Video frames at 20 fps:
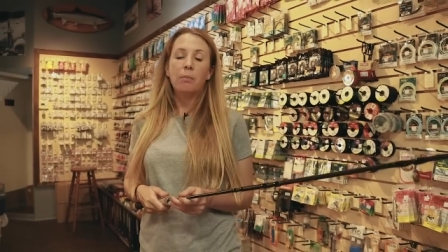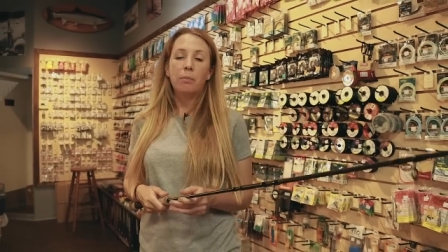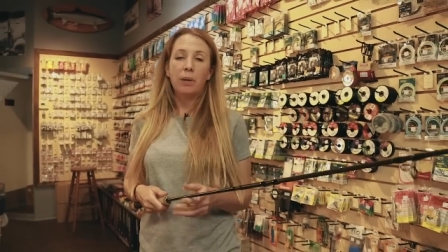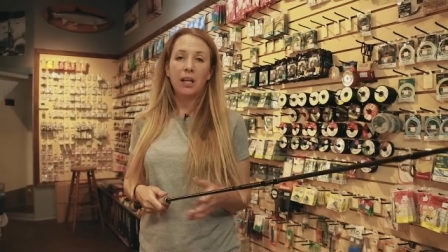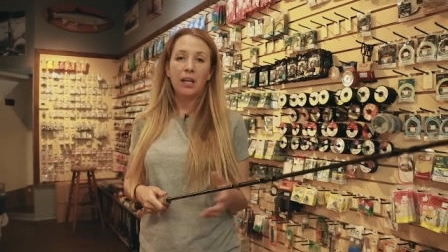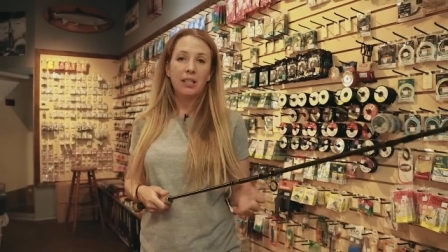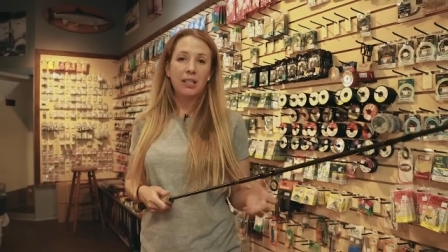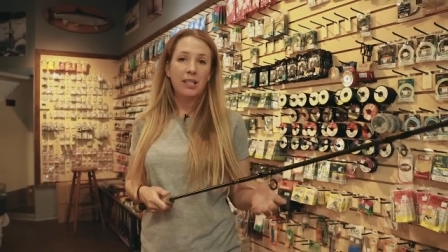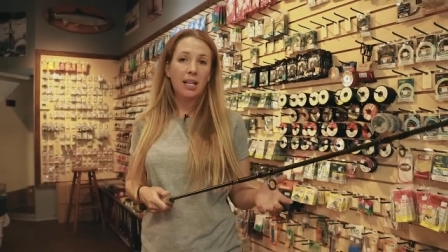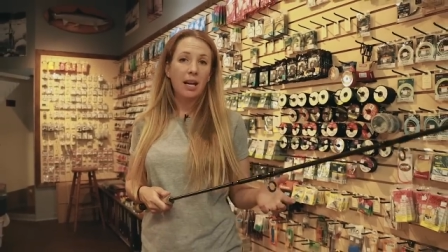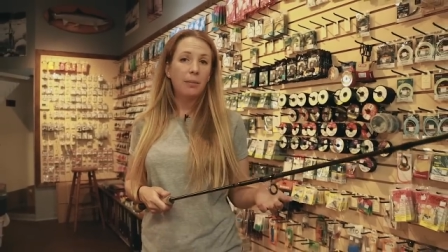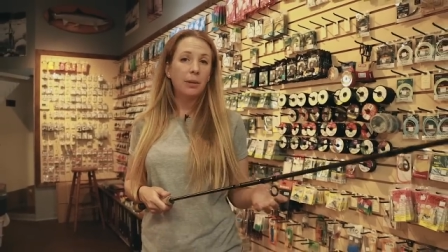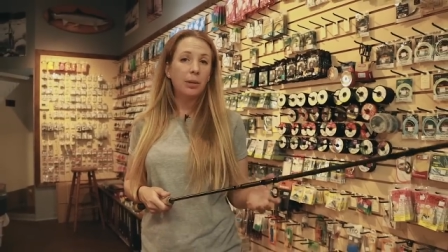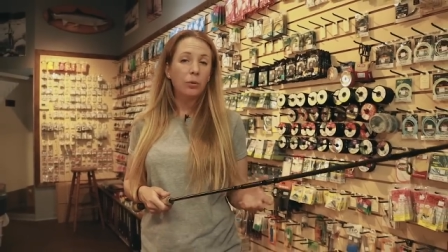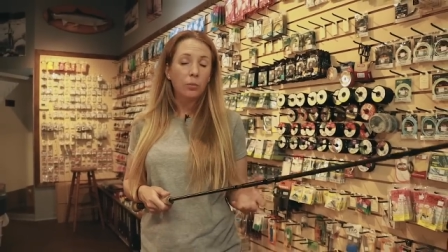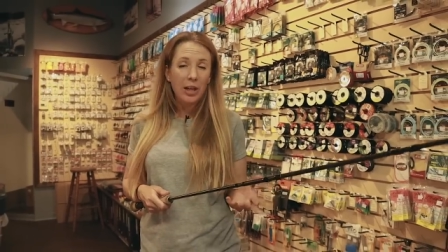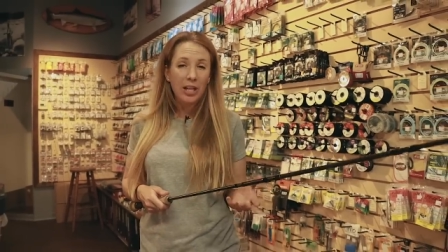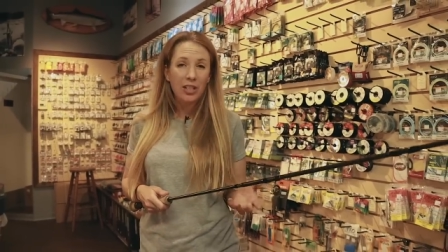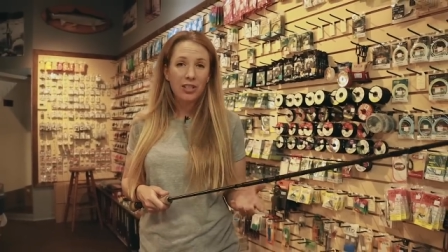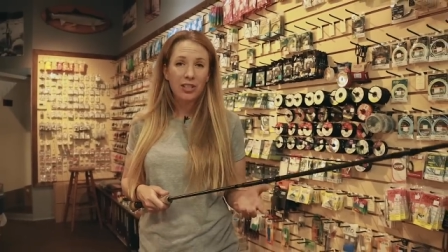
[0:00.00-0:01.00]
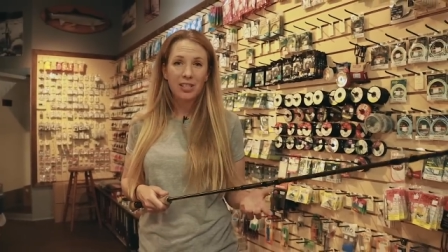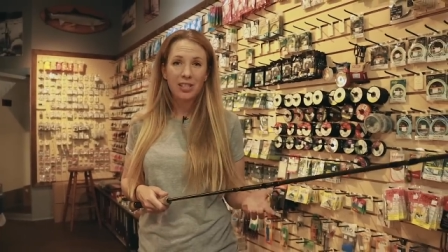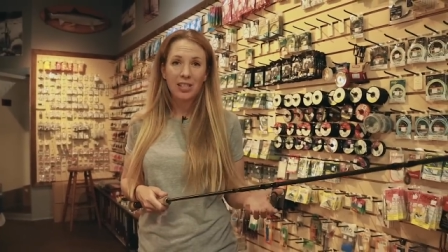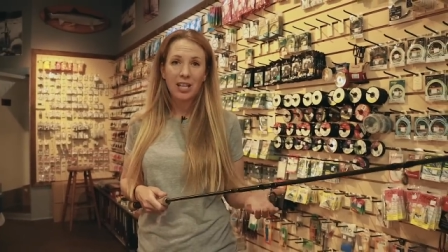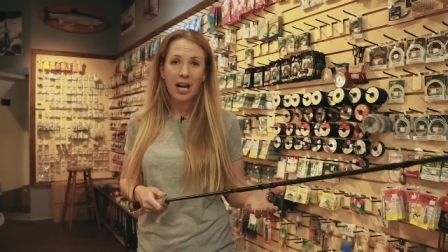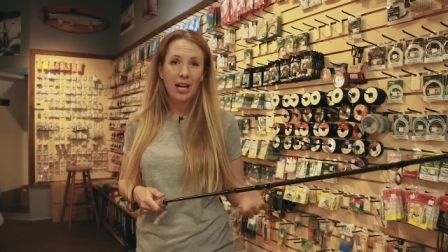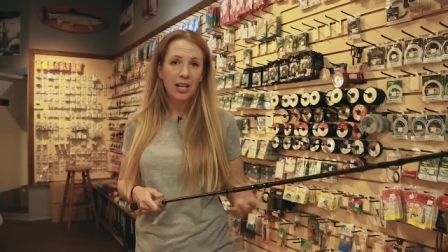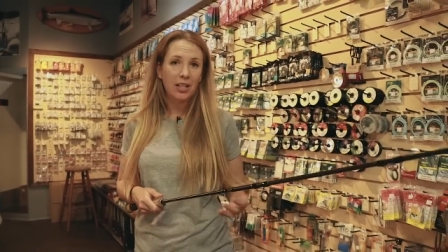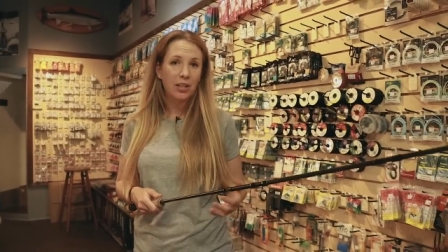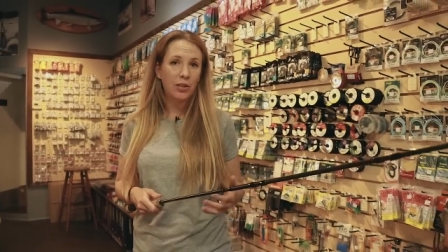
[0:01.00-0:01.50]
Pink salmon range in
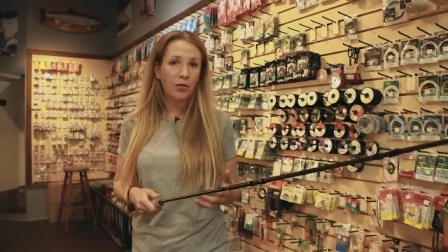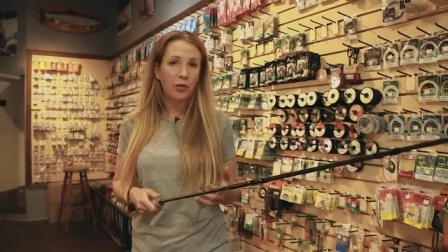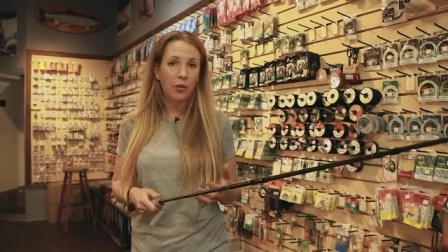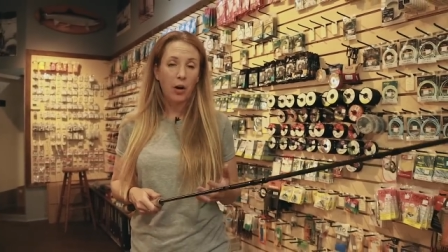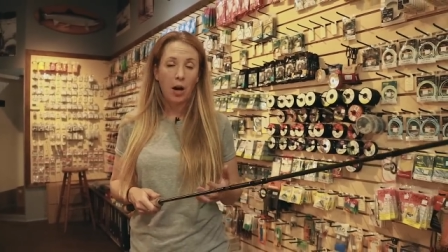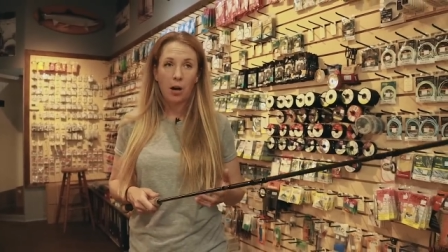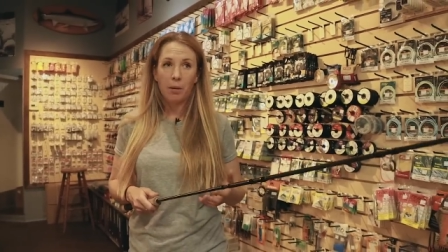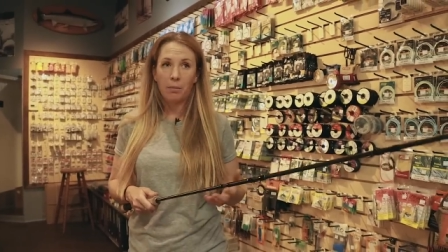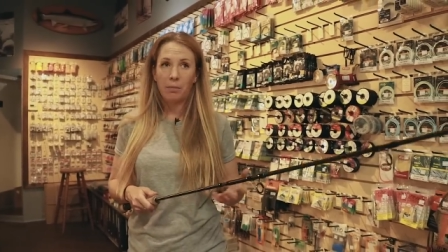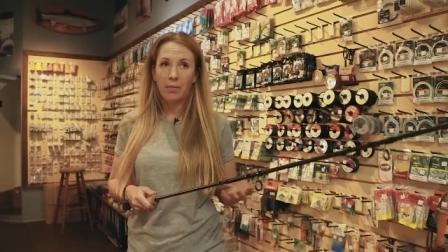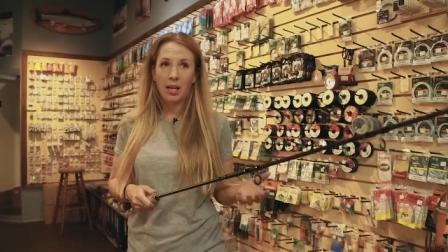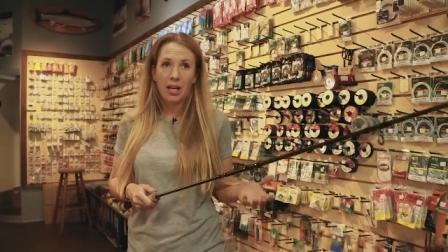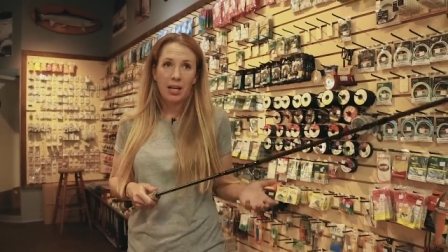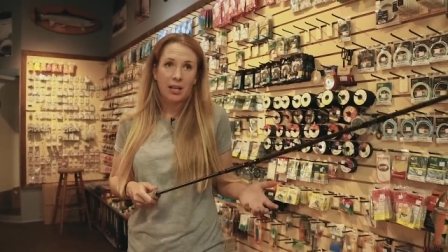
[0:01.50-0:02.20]
size from